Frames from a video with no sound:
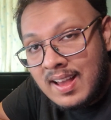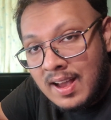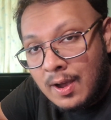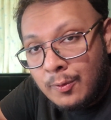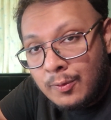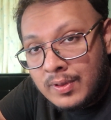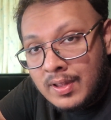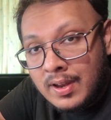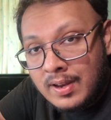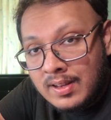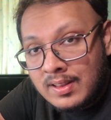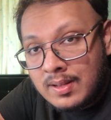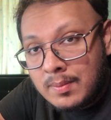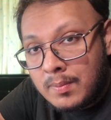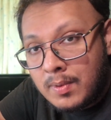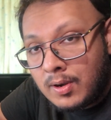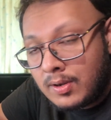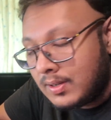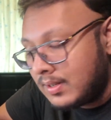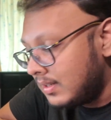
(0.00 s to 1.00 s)
out there in the
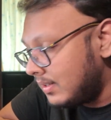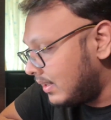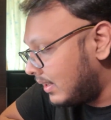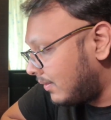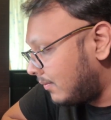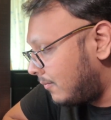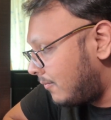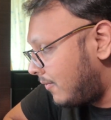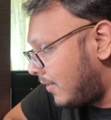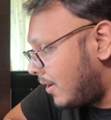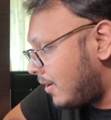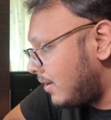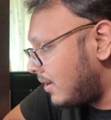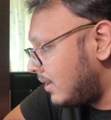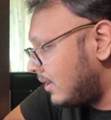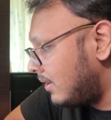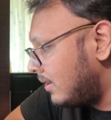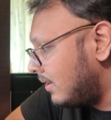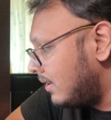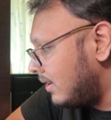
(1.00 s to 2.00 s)
market, like
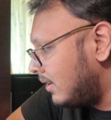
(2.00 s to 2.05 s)
very